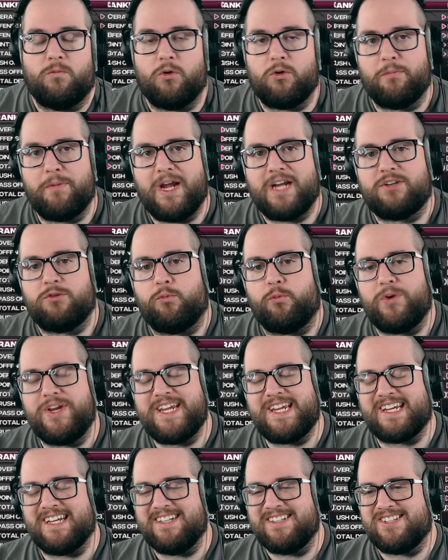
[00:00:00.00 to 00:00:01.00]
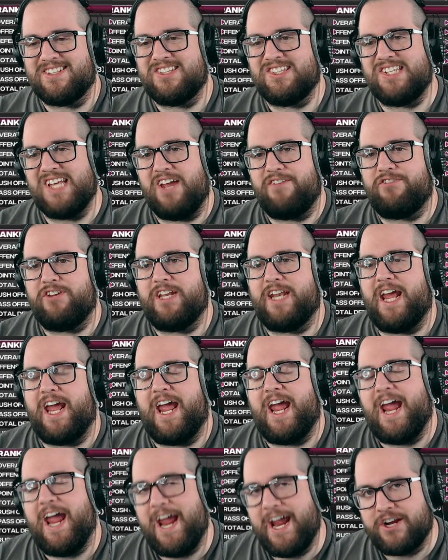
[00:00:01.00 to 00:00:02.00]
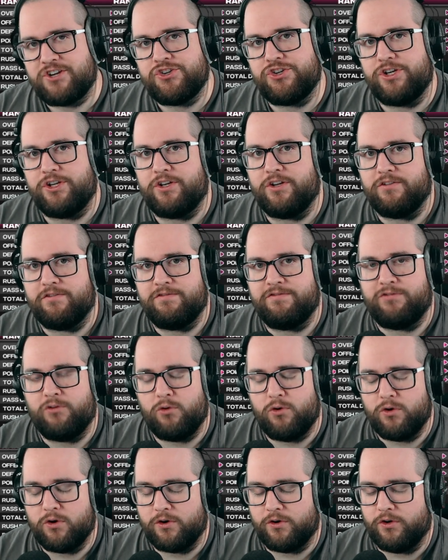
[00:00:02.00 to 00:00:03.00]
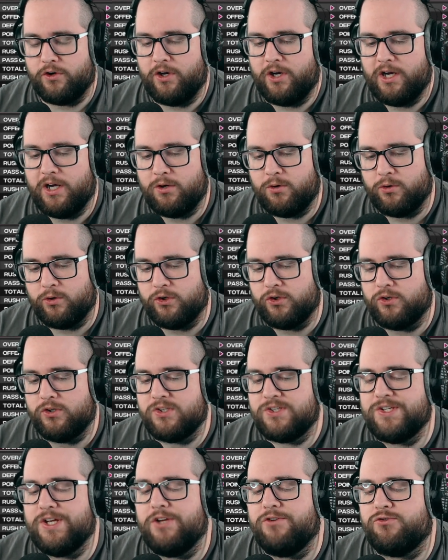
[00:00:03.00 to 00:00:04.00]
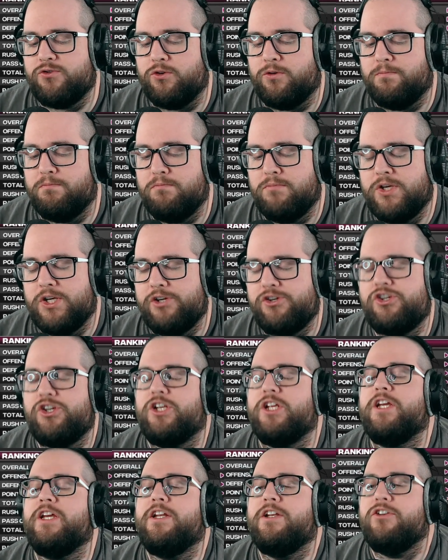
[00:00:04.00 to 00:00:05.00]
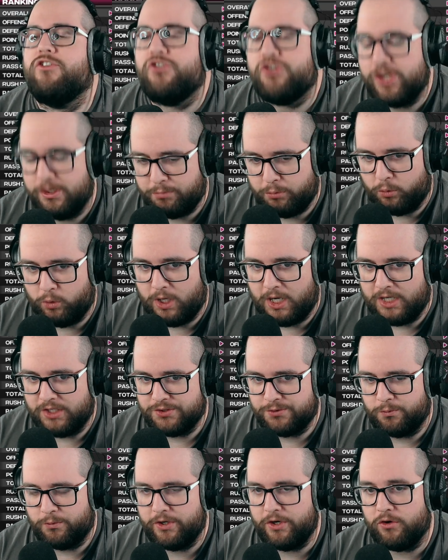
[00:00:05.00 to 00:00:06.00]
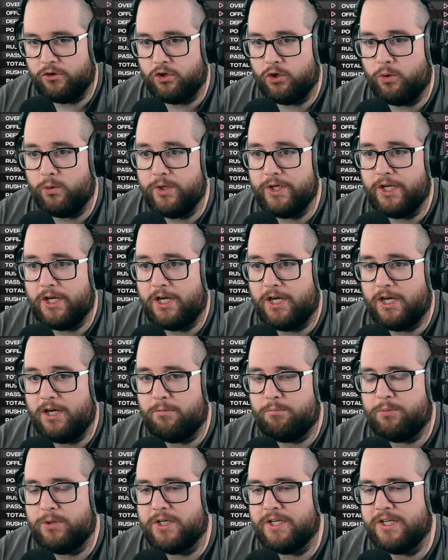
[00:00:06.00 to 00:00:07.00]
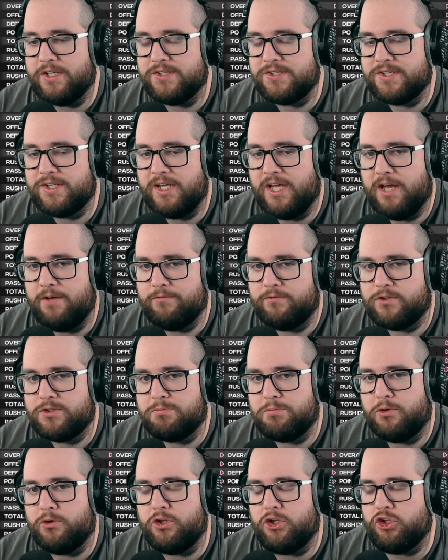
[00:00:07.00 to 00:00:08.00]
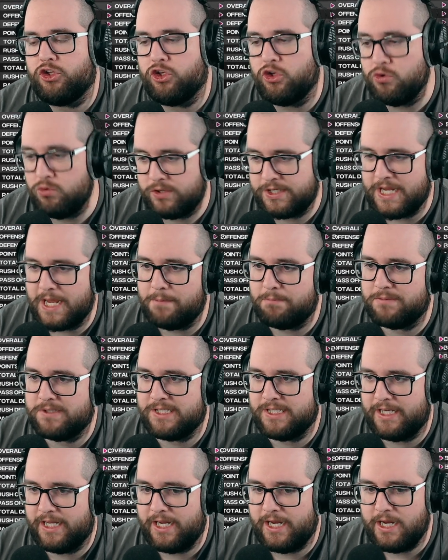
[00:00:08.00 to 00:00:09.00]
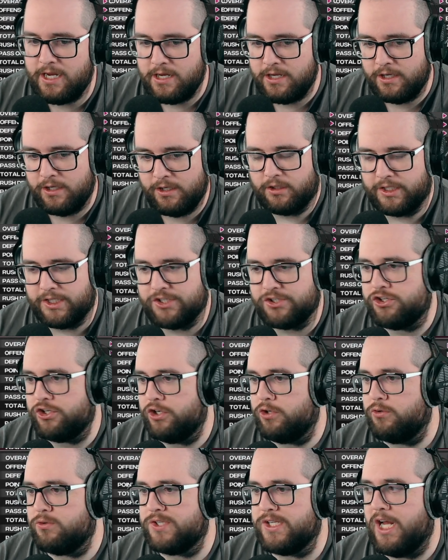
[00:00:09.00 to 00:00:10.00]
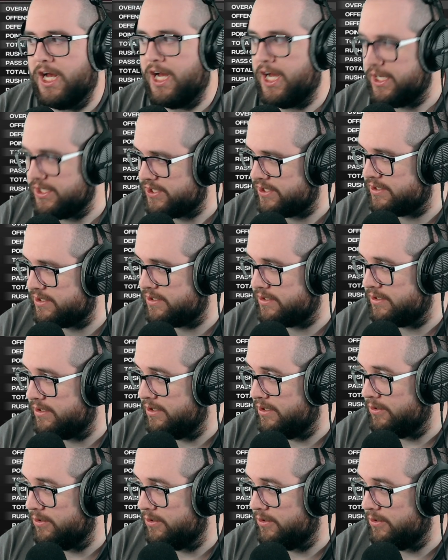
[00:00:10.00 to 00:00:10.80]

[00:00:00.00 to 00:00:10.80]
Welcome back to week seven action for our Central Michigan Chippewas. We are going up against conference opponent UTEP today. Lee's chosen us.